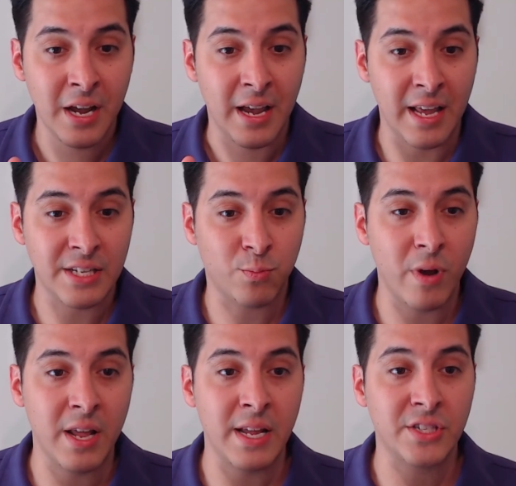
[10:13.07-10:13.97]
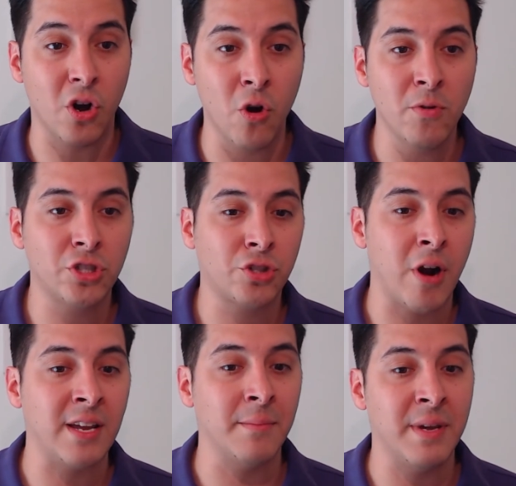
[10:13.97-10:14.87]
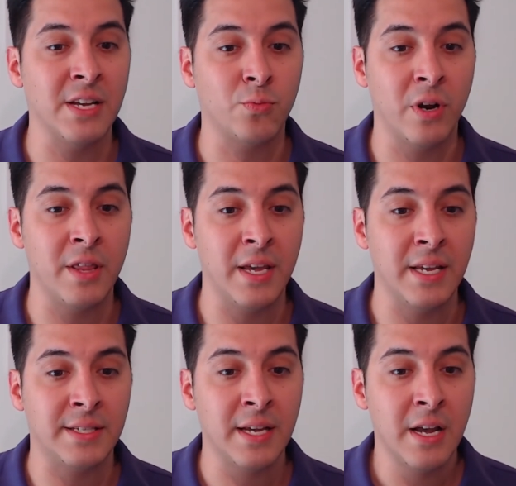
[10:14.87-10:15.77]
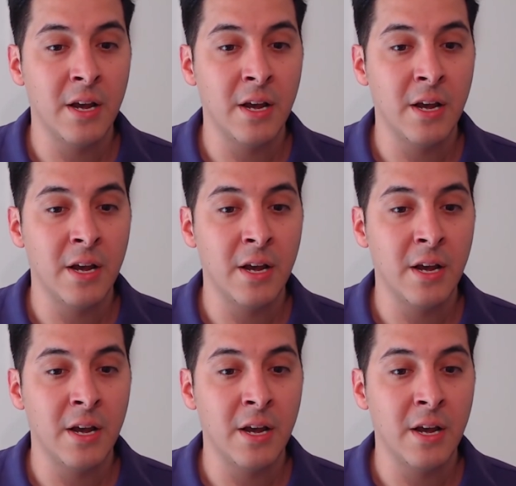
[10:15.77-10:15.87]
And it's almost striking me as one of these